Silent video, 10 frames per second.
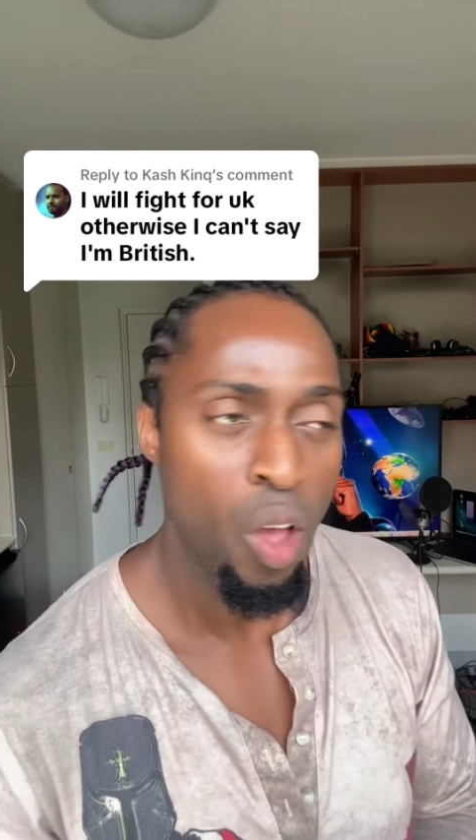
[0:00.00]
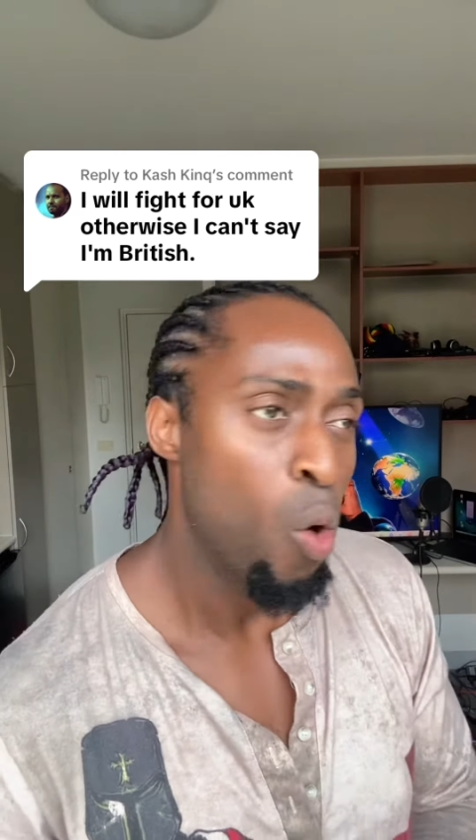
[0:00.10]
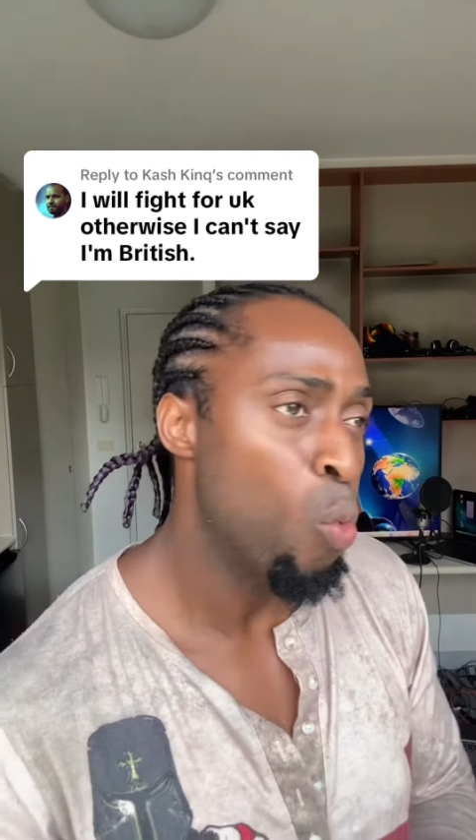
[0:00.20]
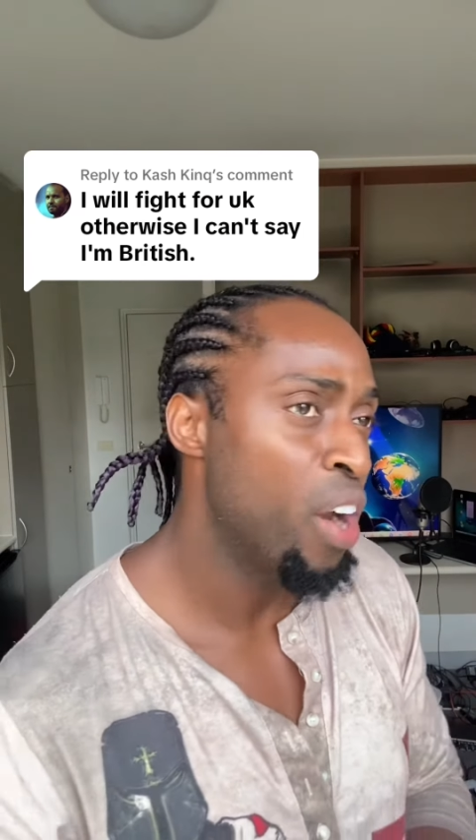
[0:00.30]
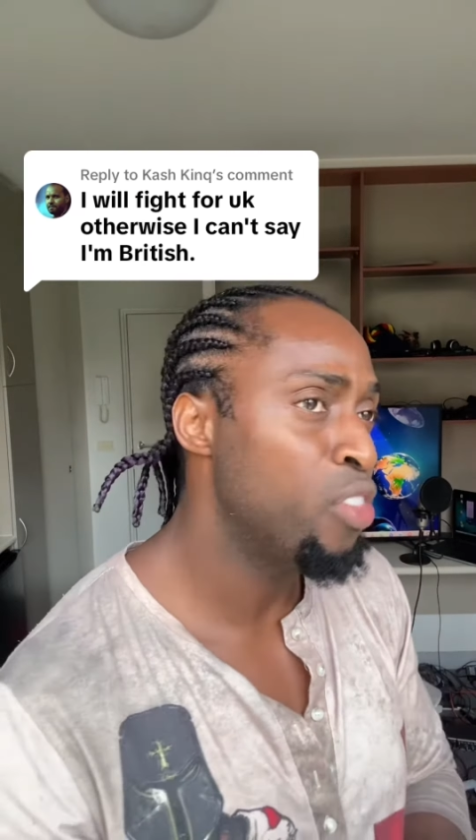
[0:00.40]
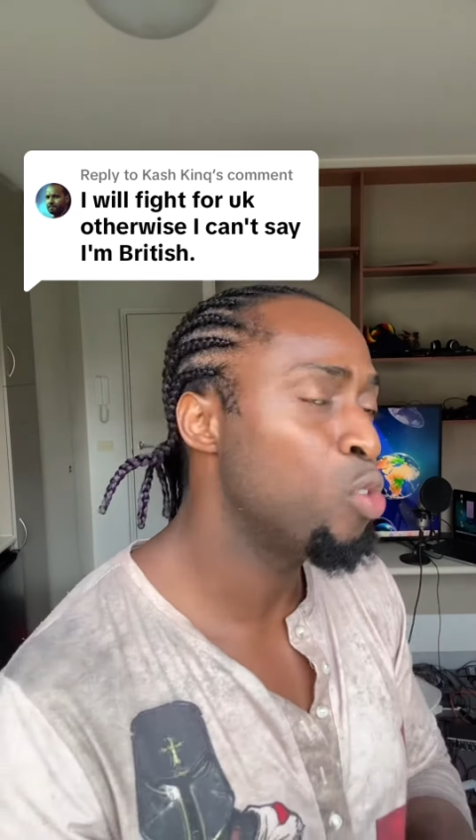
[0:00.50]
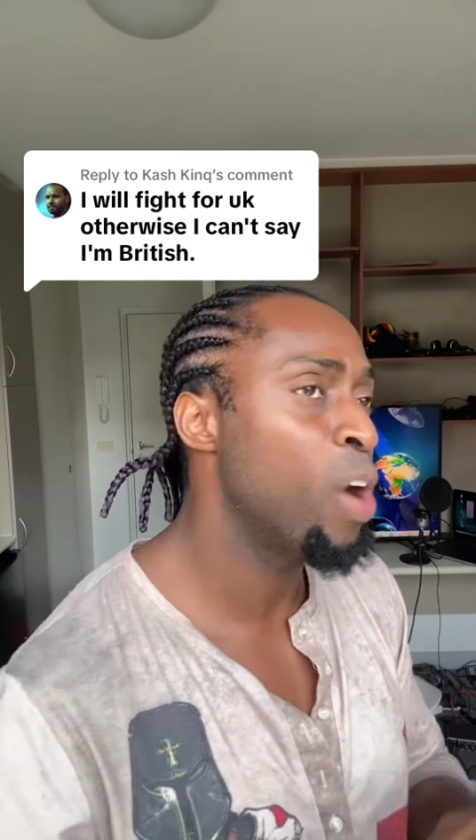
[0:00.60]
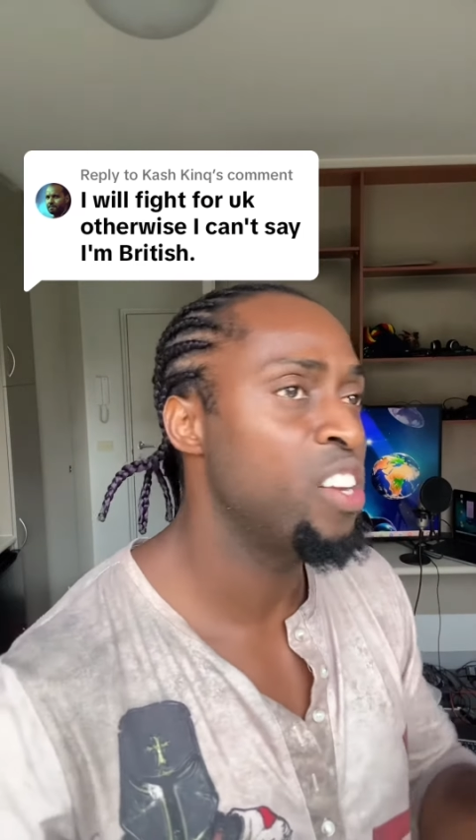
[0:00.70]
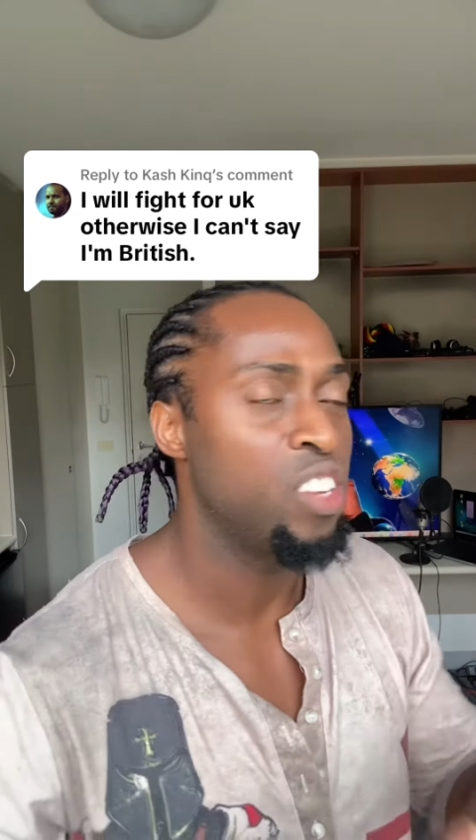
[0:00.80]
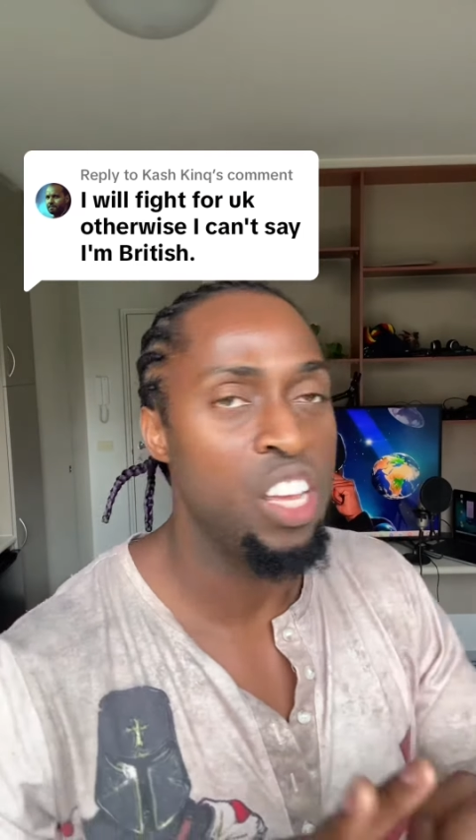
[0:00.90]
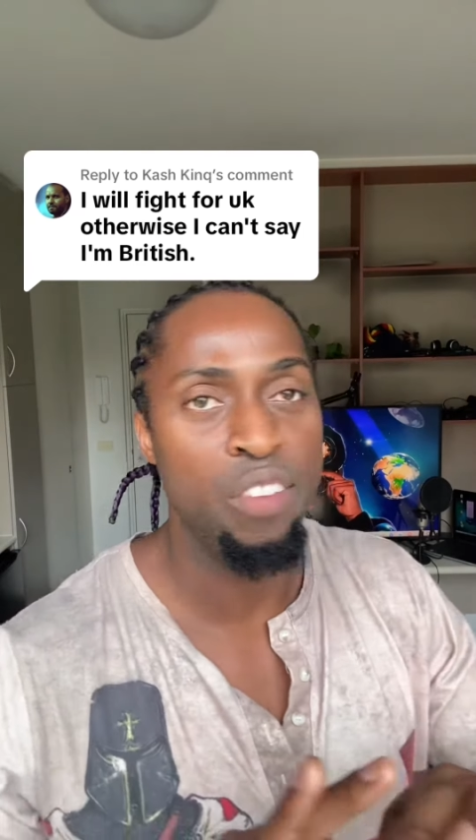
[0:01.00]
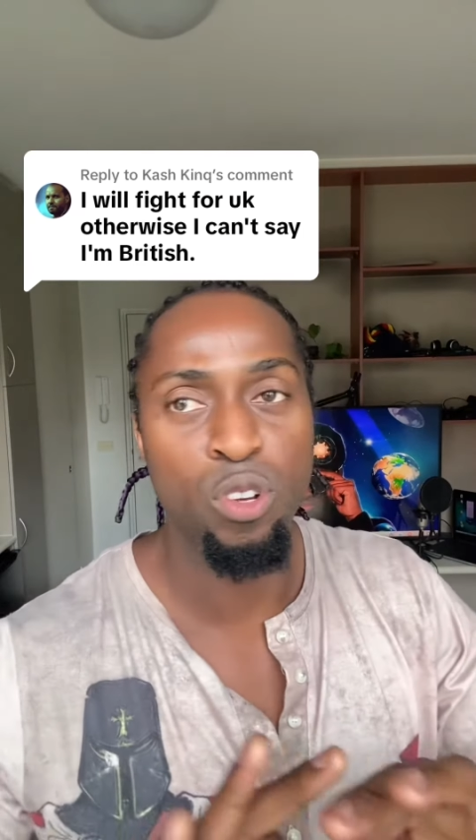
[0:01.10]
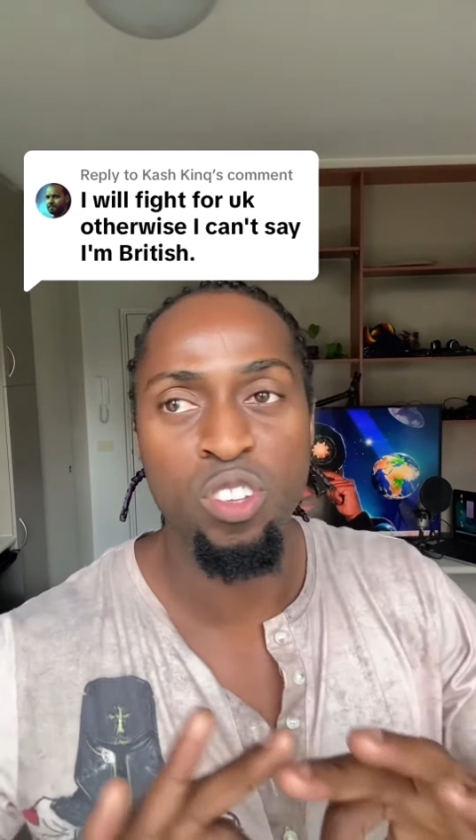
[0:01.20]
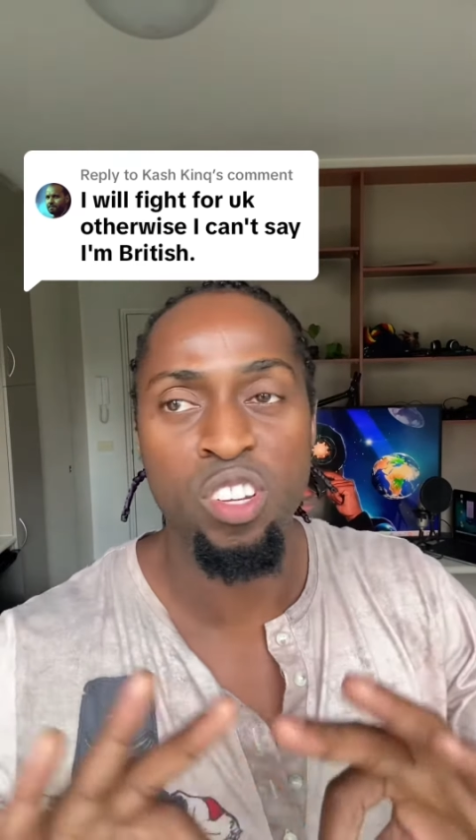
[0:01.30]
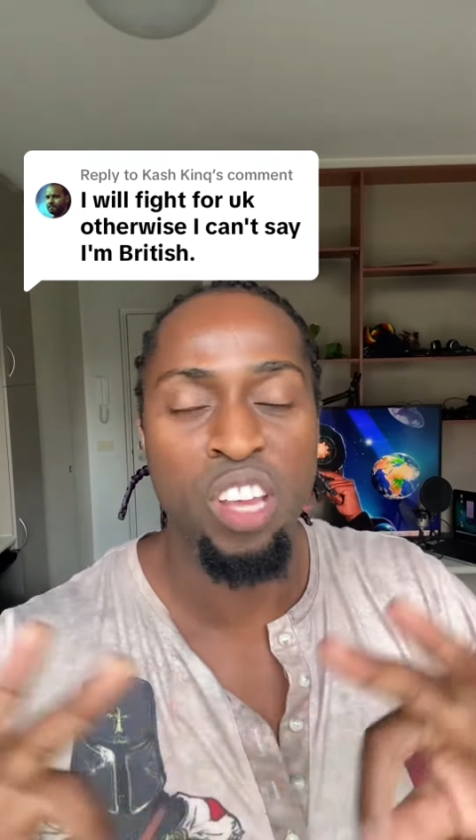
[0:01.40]
One of the greatest
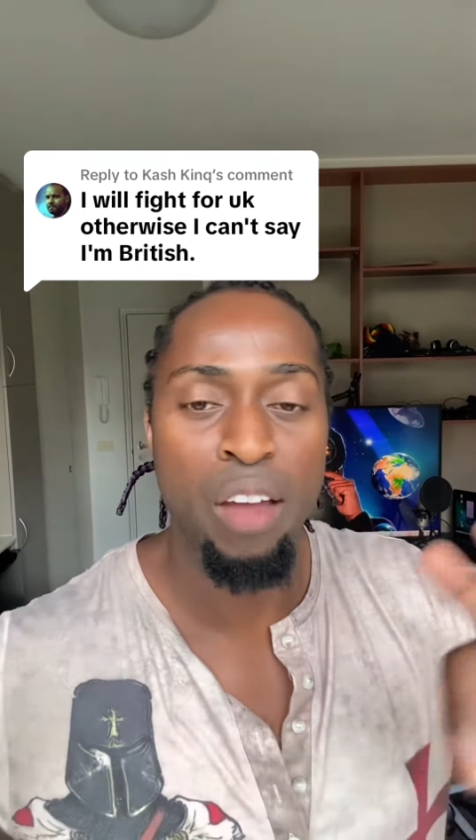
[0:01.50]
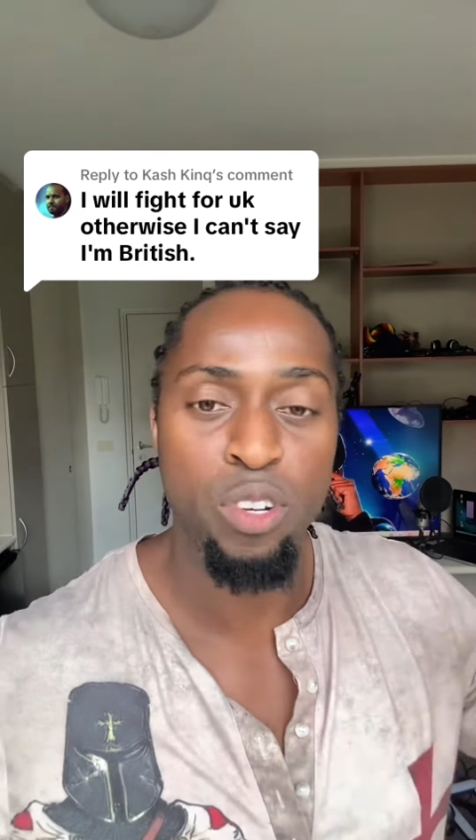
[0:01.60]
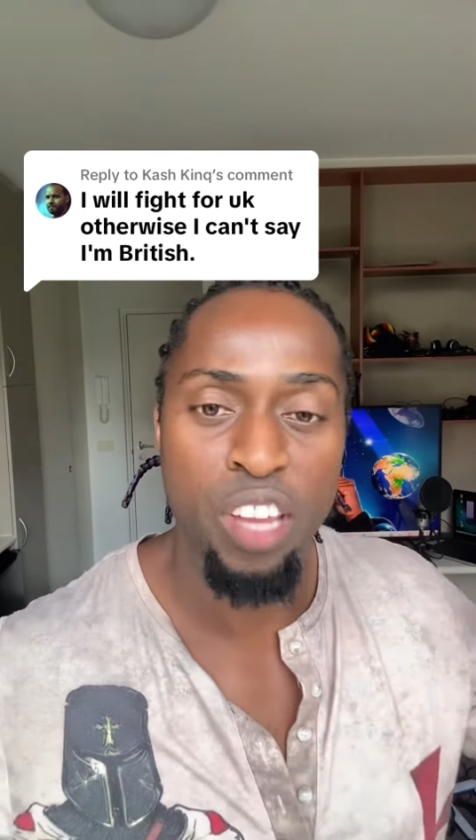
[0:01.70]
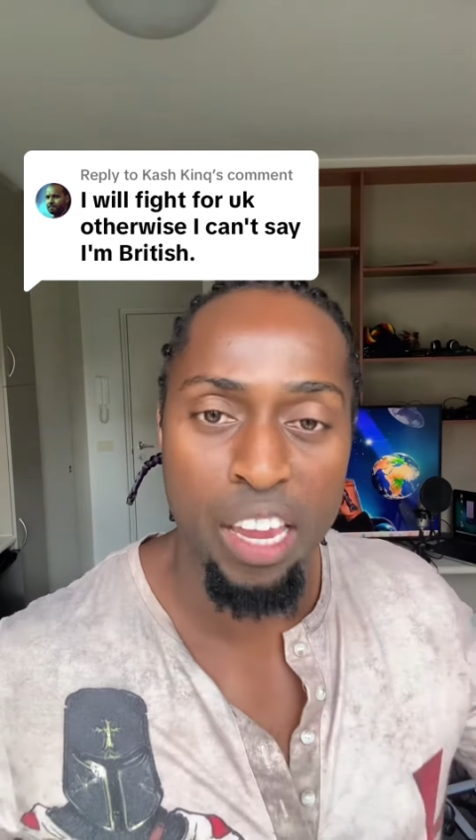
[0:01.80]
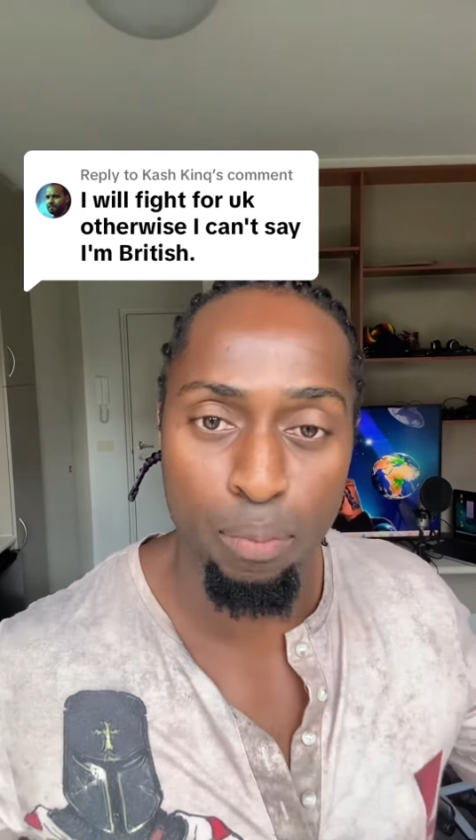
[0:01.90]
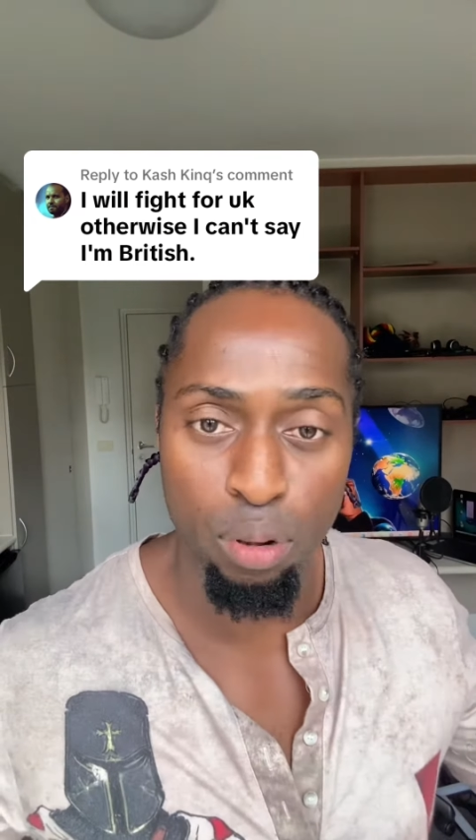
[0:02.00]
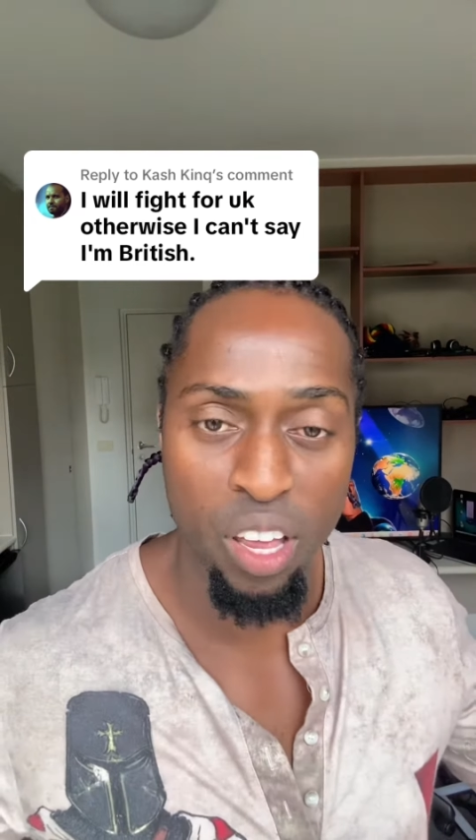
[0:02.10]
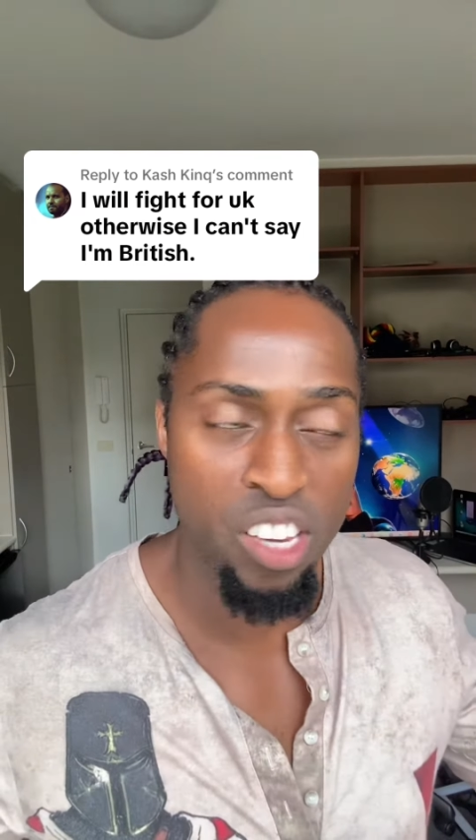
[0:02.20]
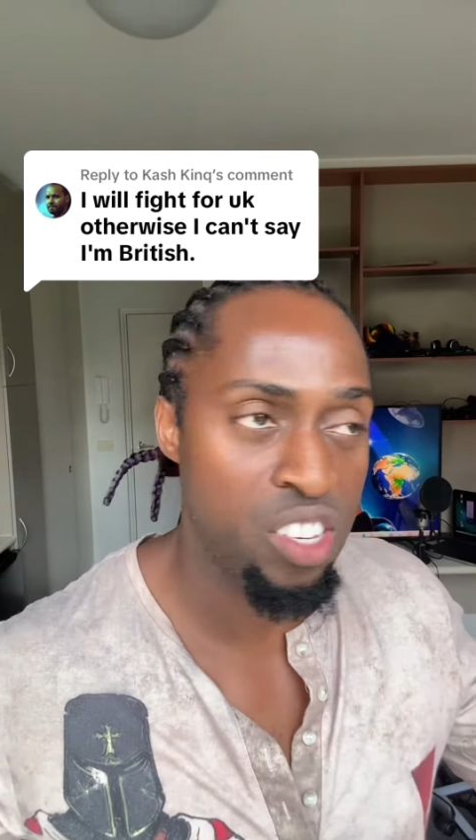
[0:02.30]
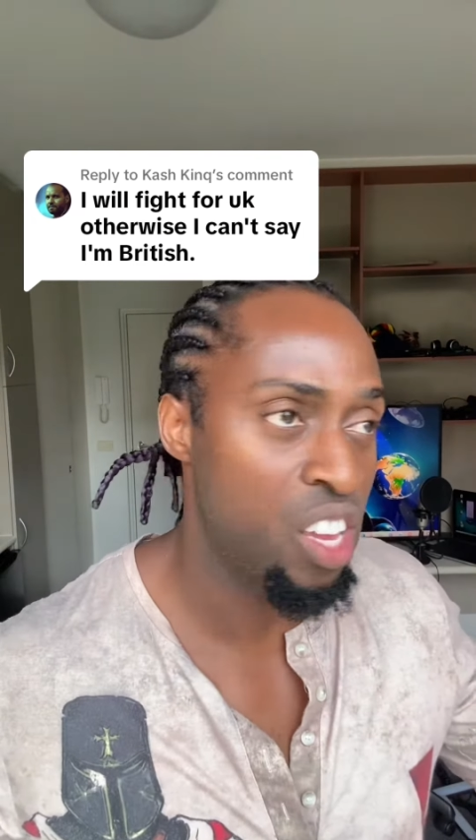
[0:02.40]
evils that has ever taken place